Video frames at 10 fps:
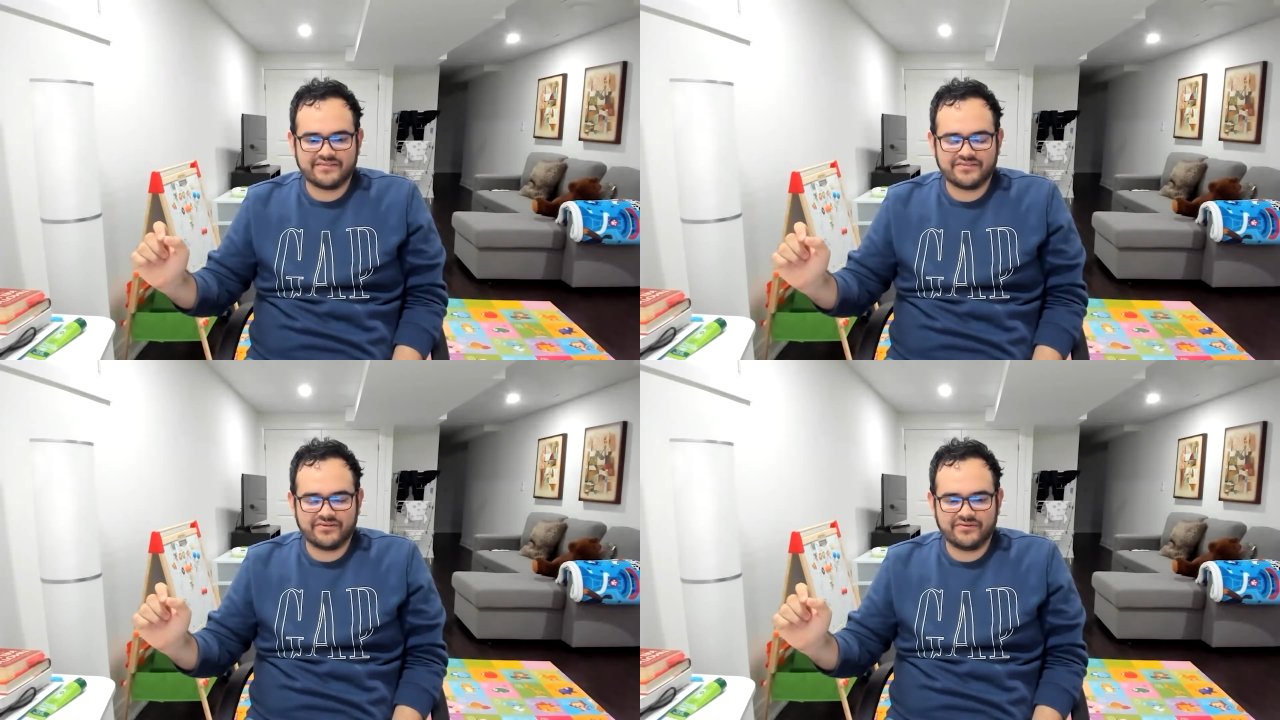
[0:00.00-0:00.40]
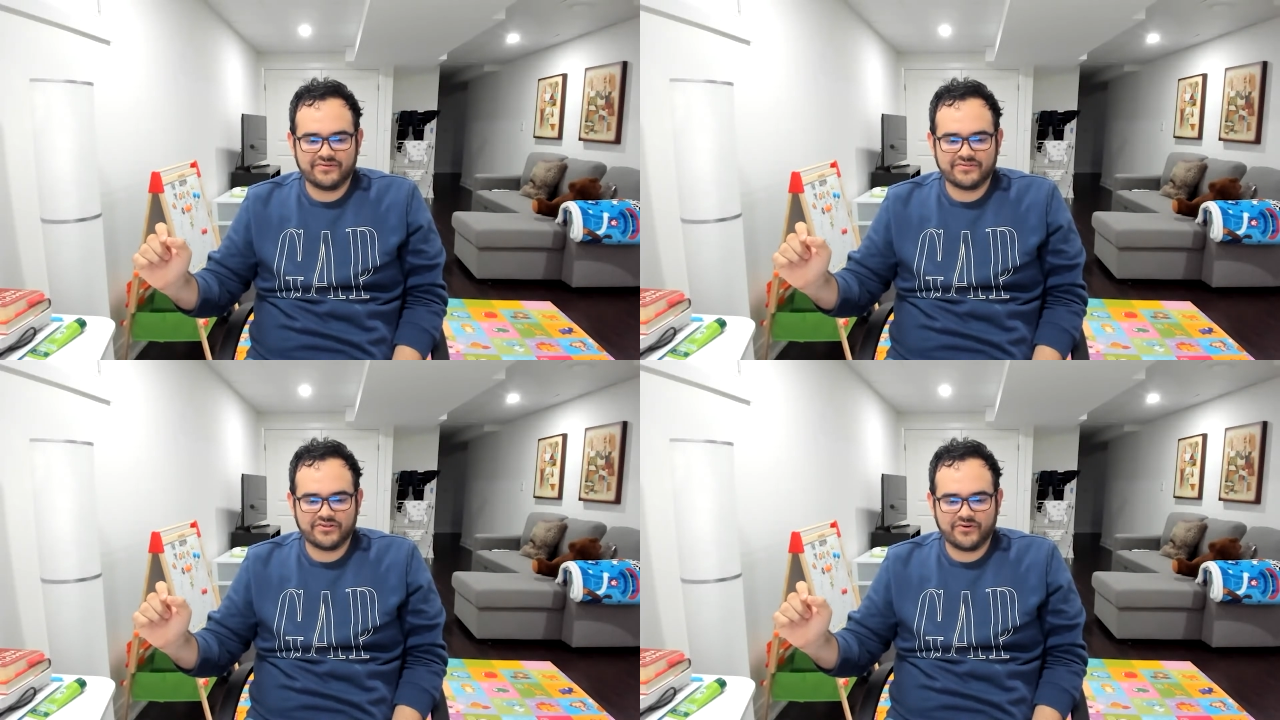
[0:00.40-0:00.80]

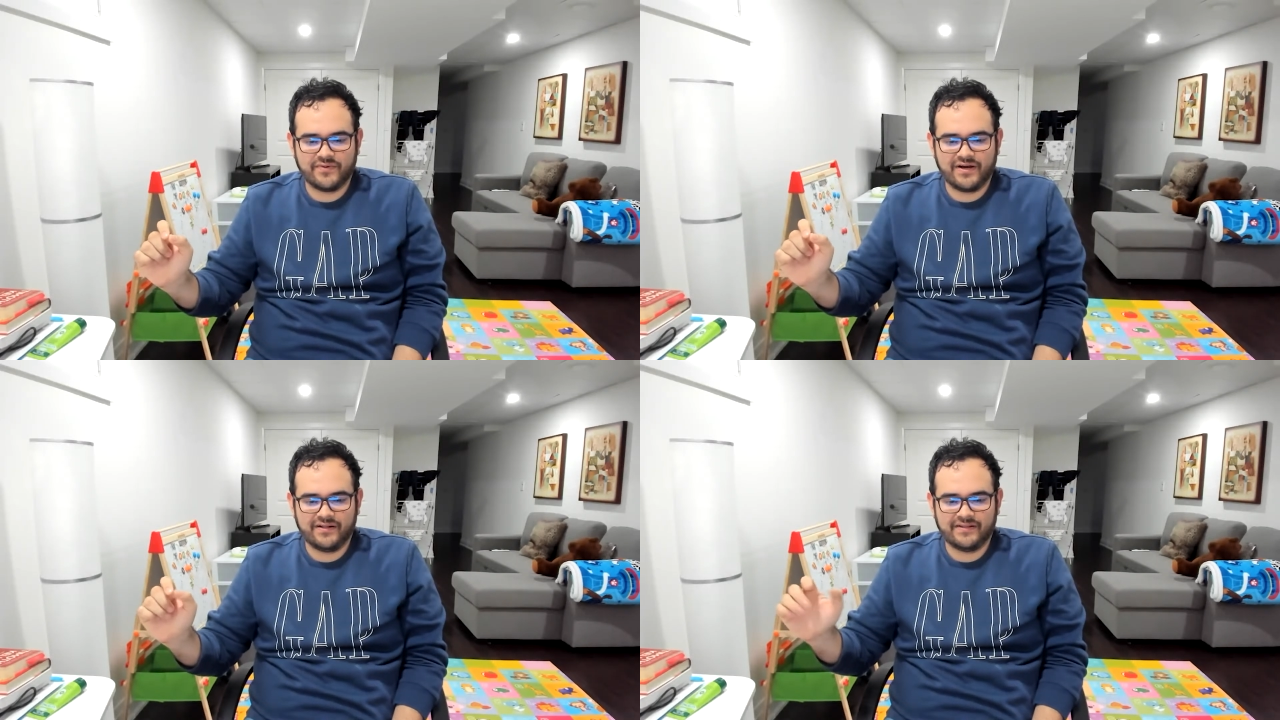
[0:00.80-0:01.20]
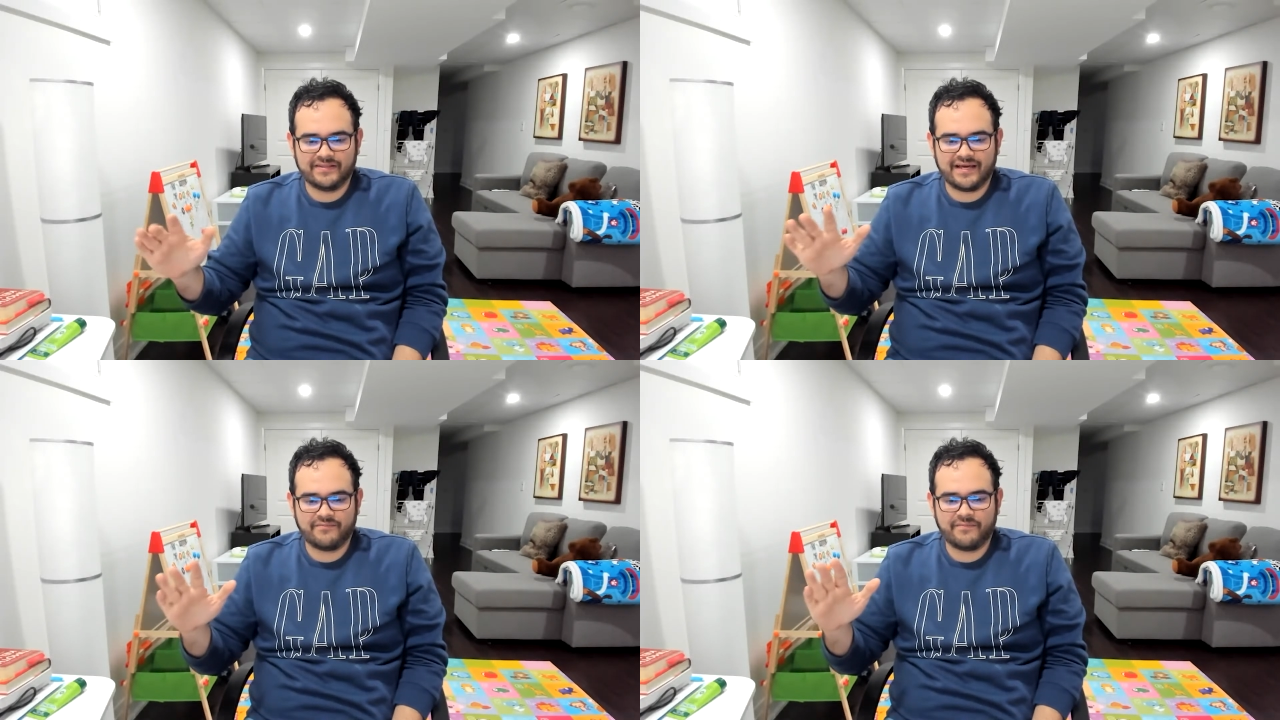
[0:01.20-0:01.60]
so so
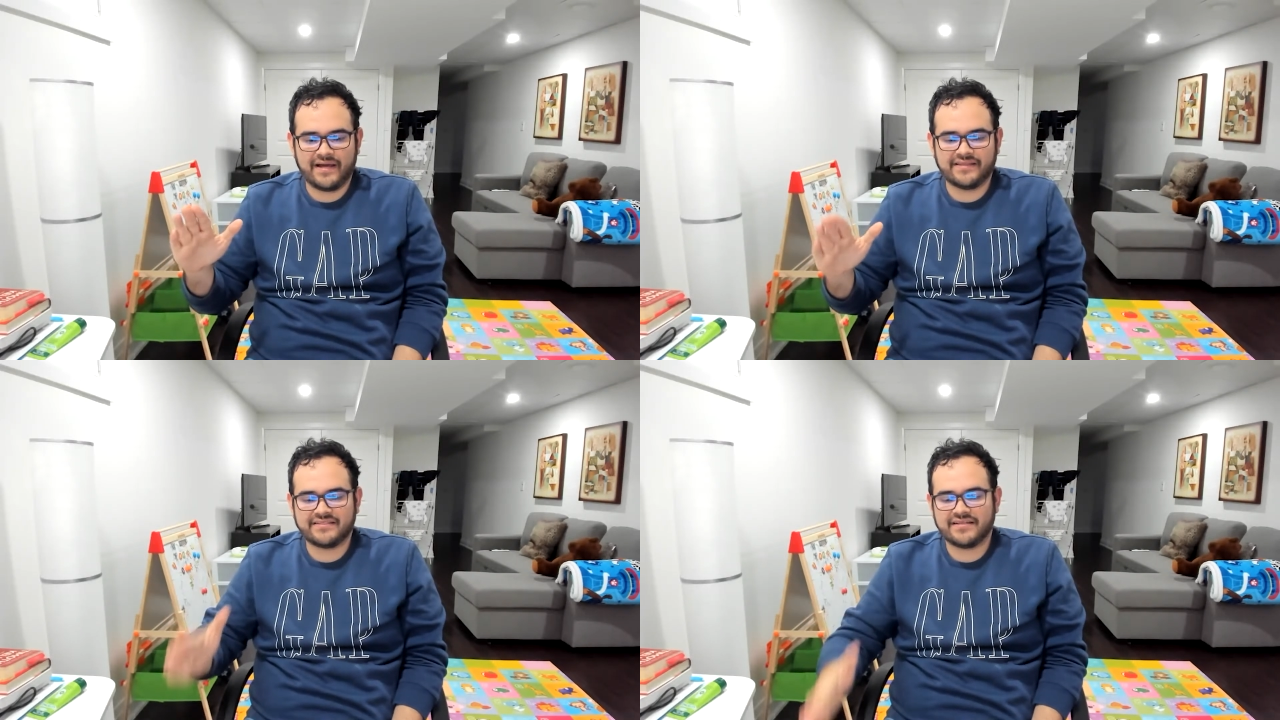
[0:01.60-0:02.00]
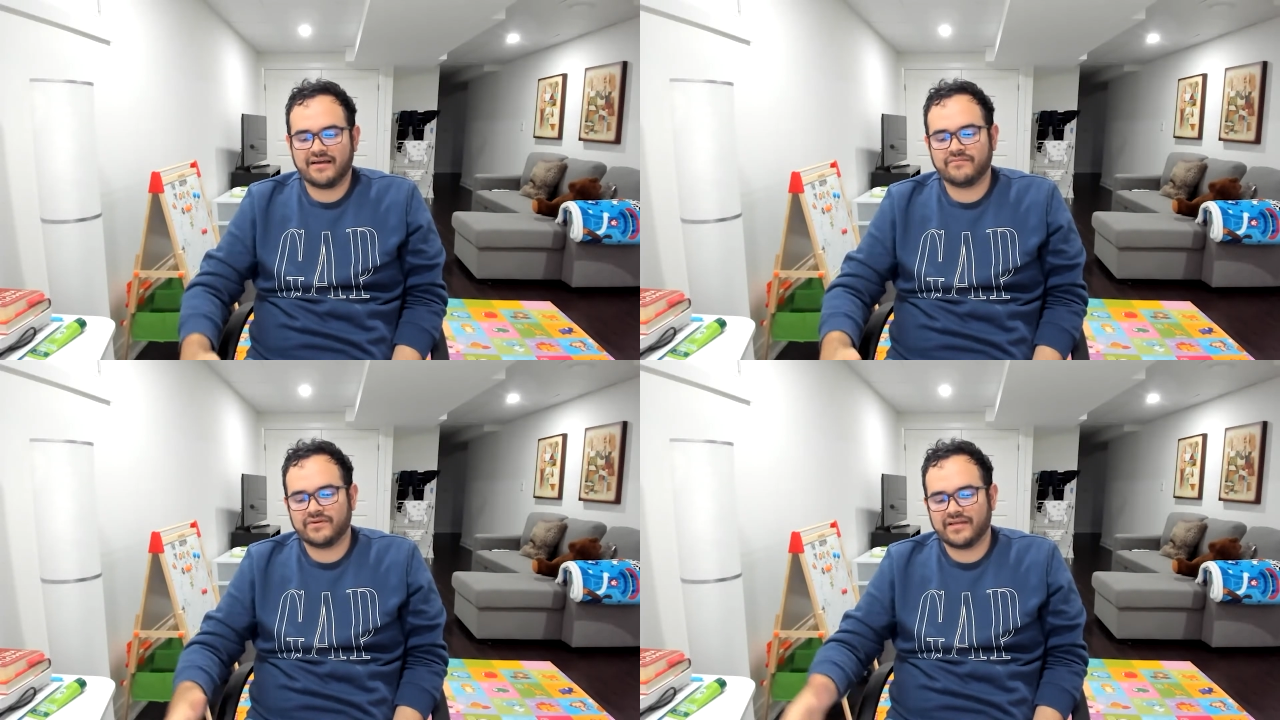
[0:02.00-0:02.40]
well that by the
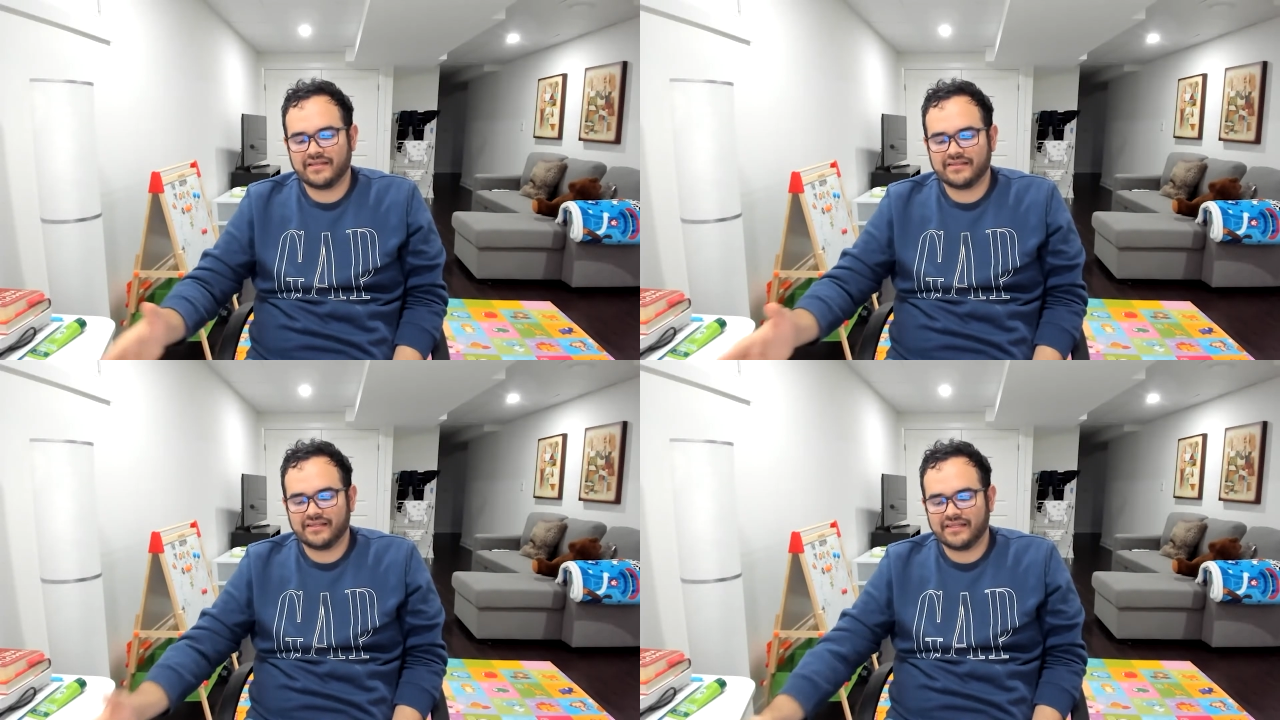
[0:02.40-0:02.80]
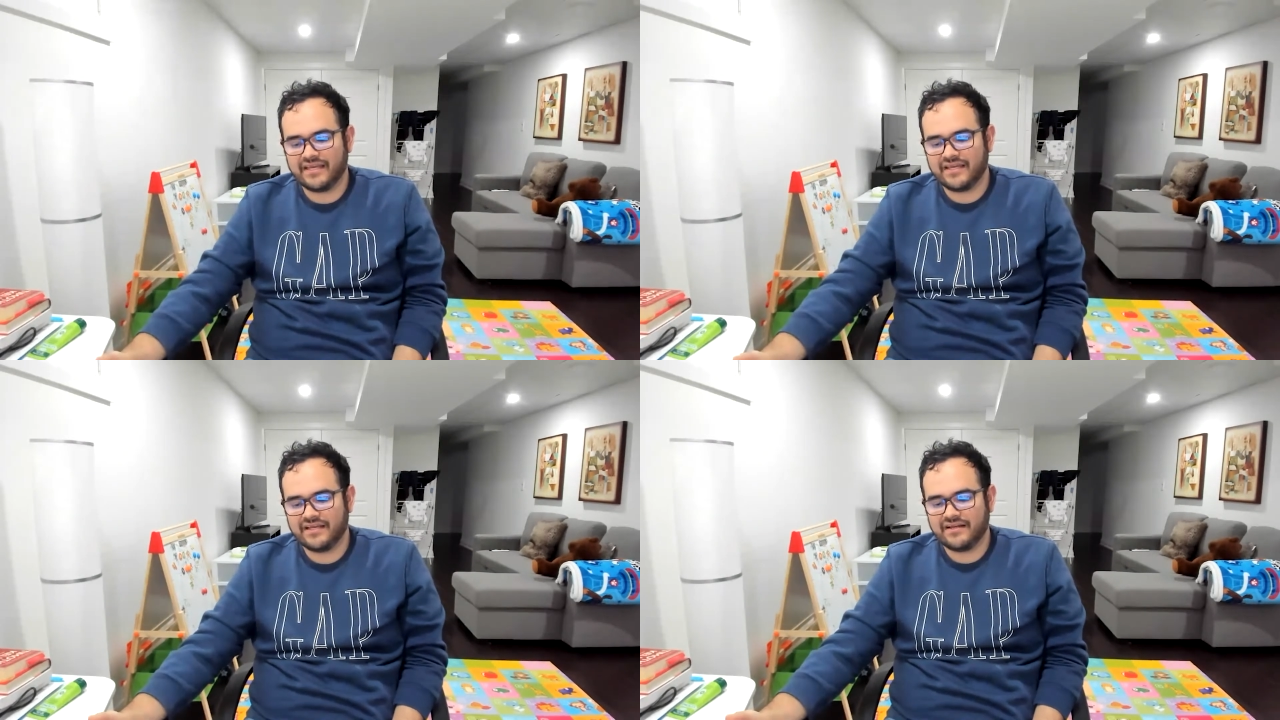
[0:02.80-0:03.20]
time we get the
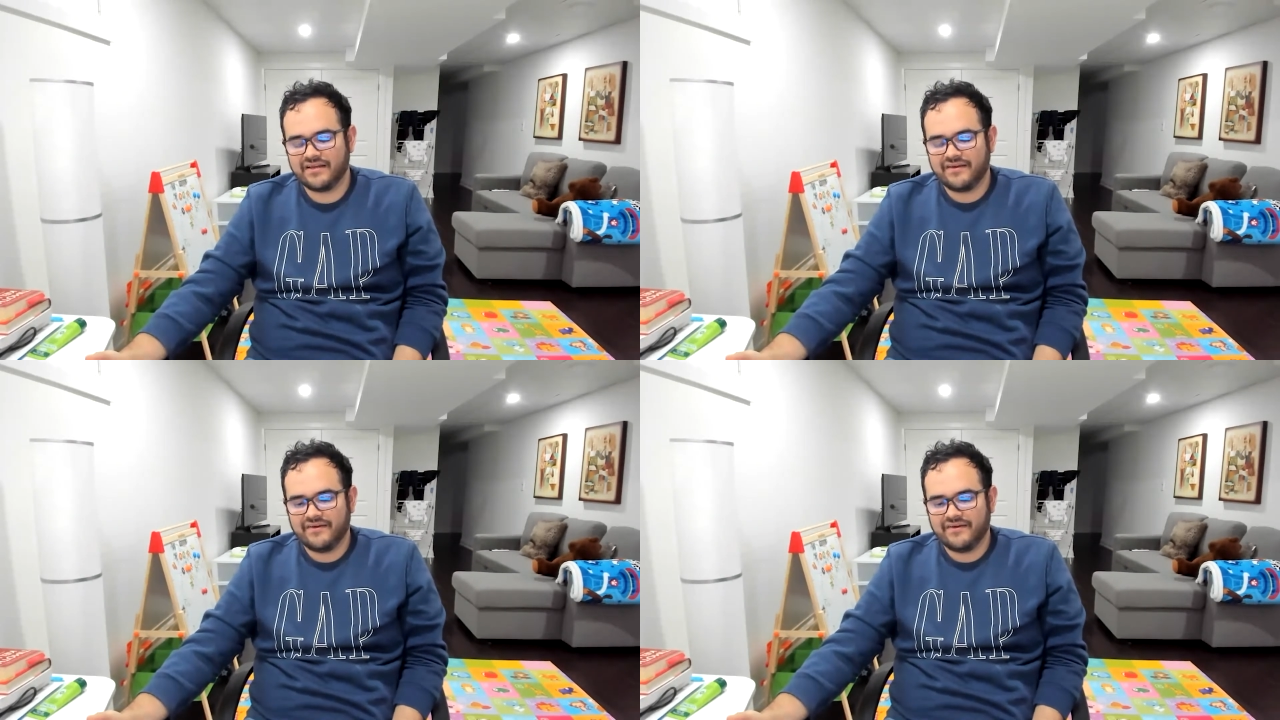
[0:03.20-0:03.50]
lead